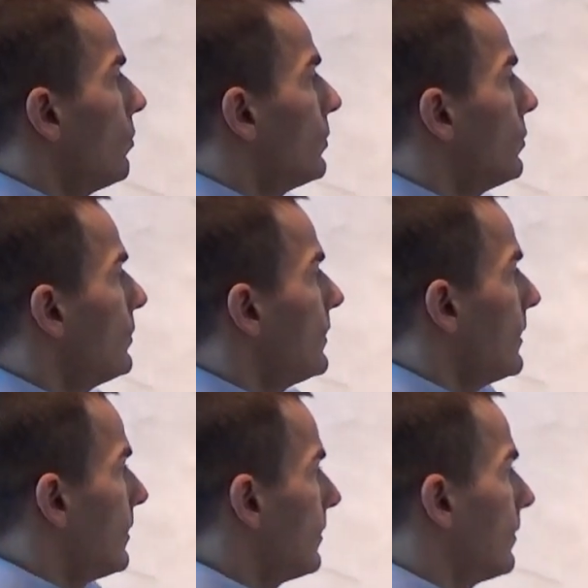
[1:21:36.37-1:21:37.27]

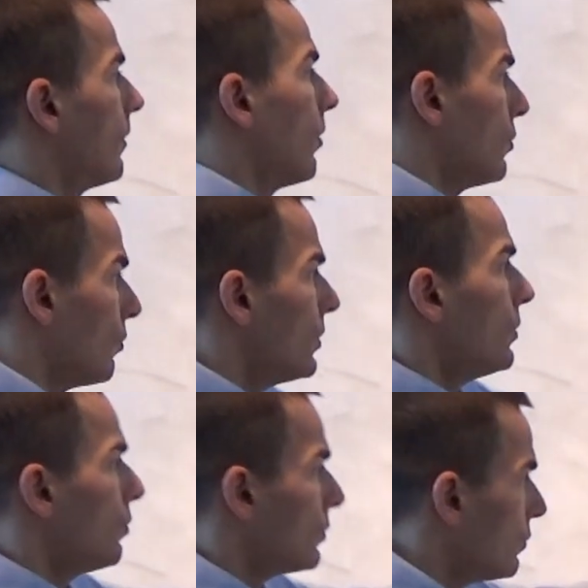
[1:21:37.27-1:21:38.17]
u2t, or
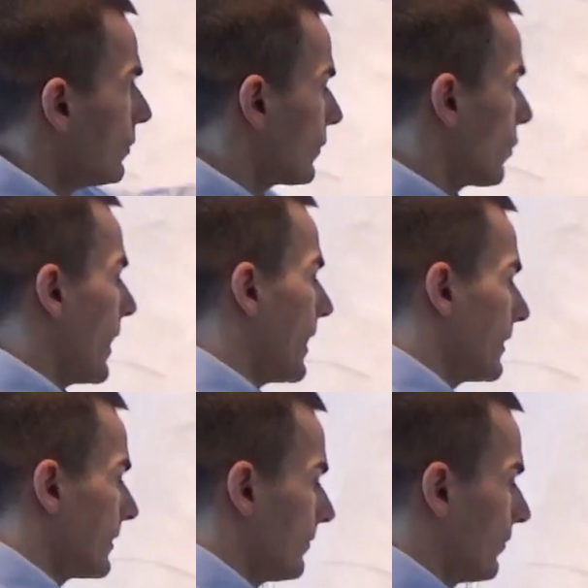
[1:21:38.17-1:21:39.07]
u2
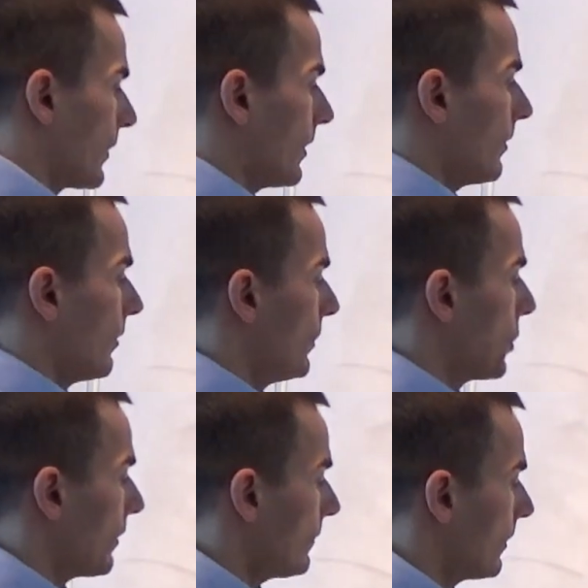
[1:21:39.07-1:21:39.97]
squared, yeah, if
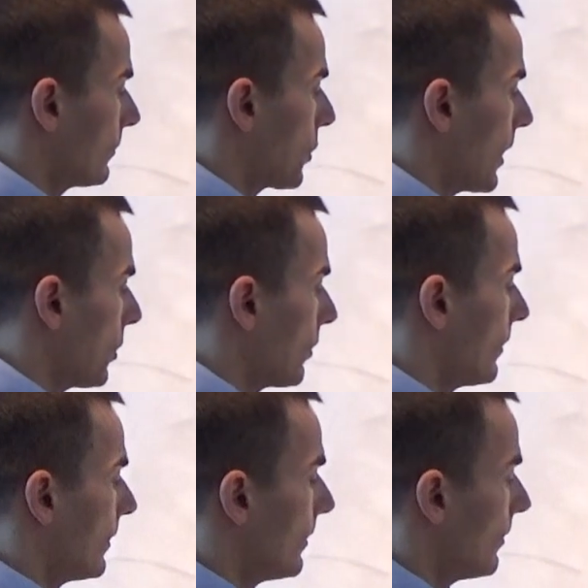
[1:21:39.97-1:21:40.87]
we just exchange
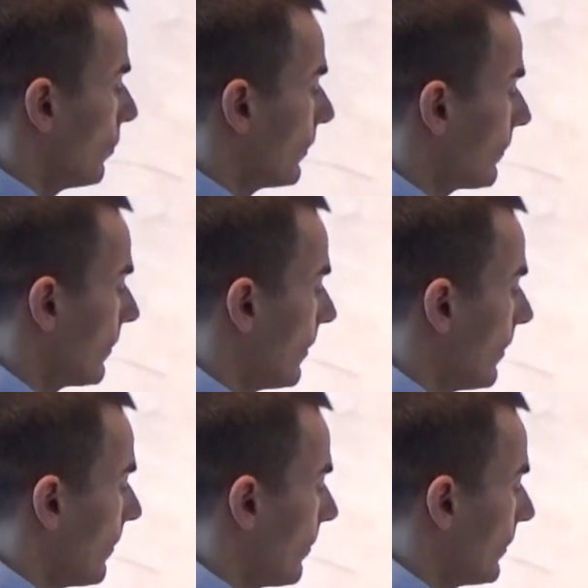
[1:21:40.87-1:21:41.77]
it here with,
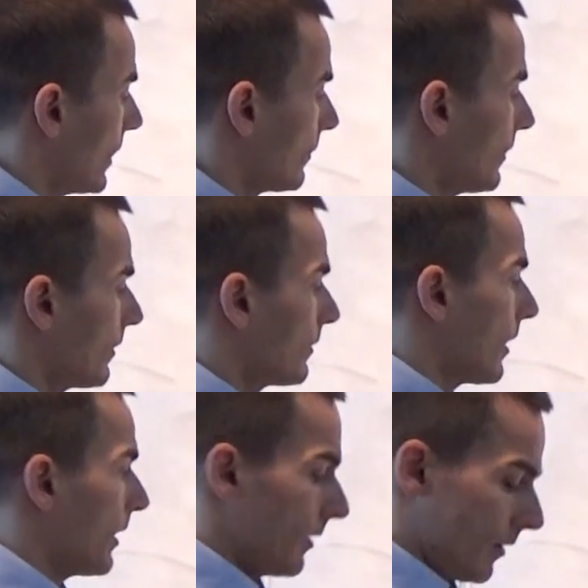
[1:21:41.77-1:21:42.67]
take the
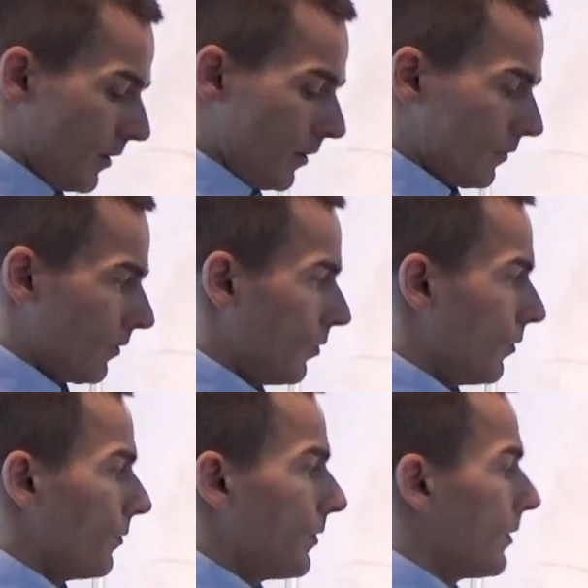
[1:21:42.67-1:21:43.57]
second guy,
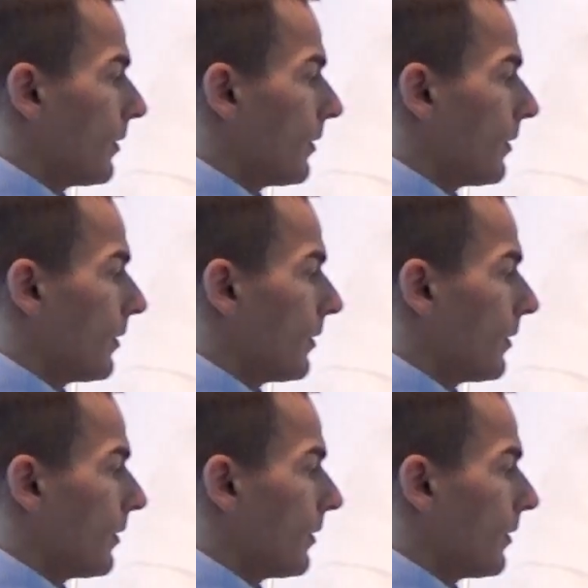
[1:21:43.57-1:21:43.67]
so